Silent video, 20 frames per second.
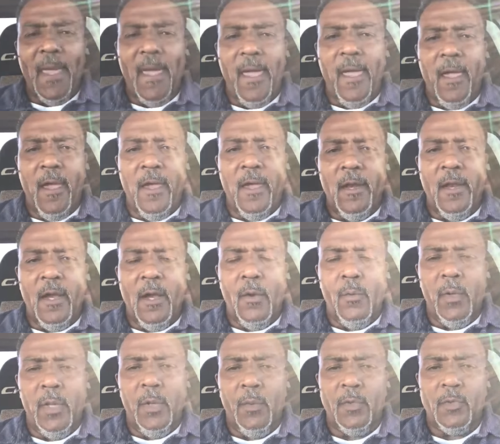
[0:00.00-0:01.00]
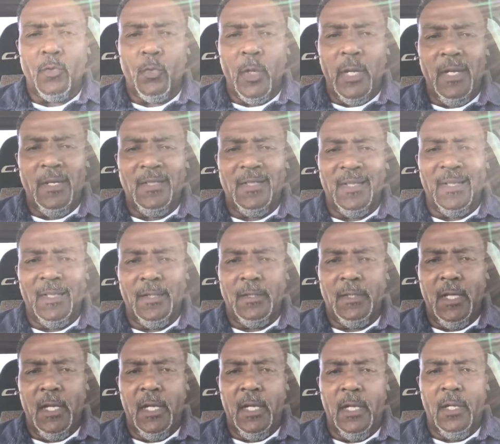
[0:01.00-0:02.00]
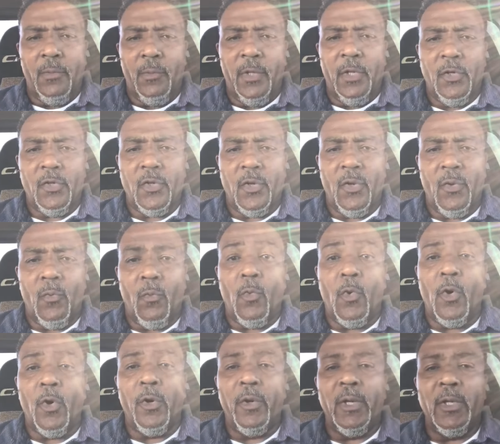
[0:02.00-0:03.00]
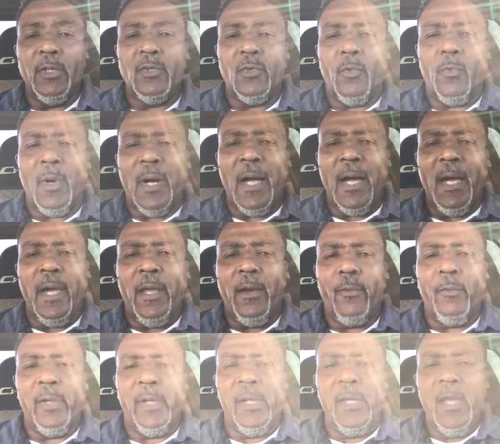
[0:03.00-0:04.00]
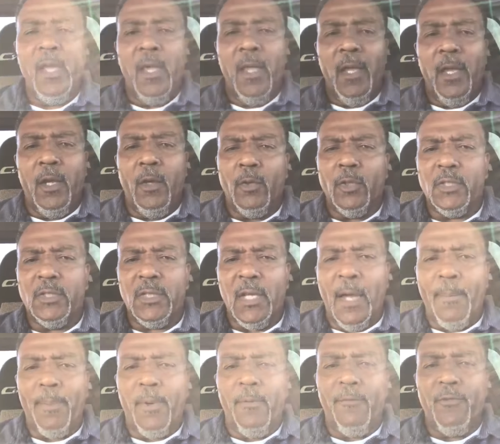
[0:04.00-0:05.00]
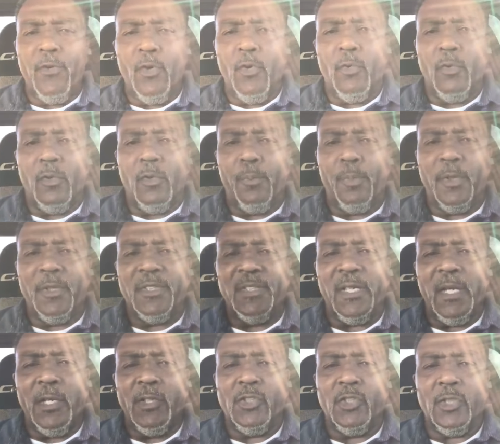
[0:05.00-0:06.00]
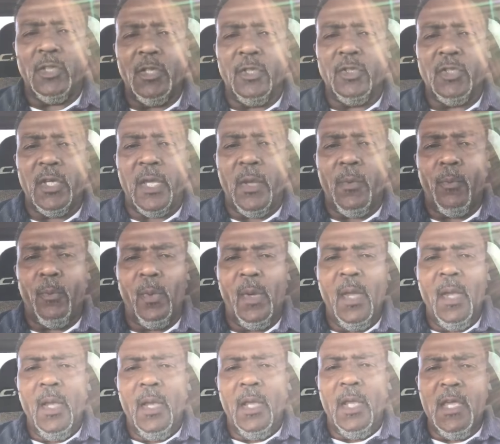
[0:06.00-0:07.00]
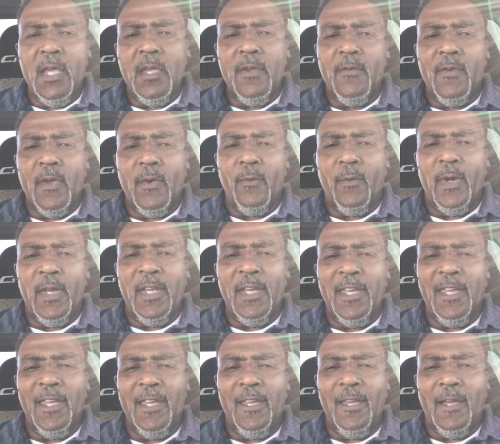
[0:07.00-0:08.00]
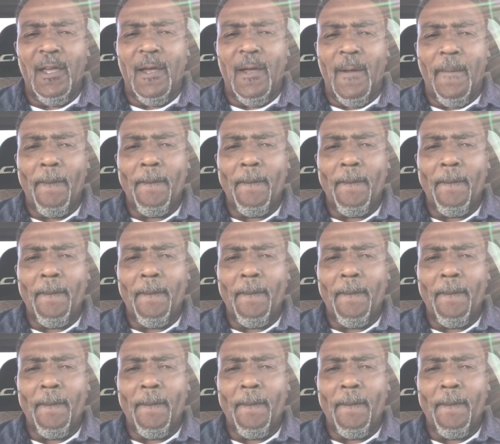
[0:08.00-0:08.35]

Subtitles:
had, when he was raising the dead, when he turned water into wine, when he was stopping funeral processions, and even when he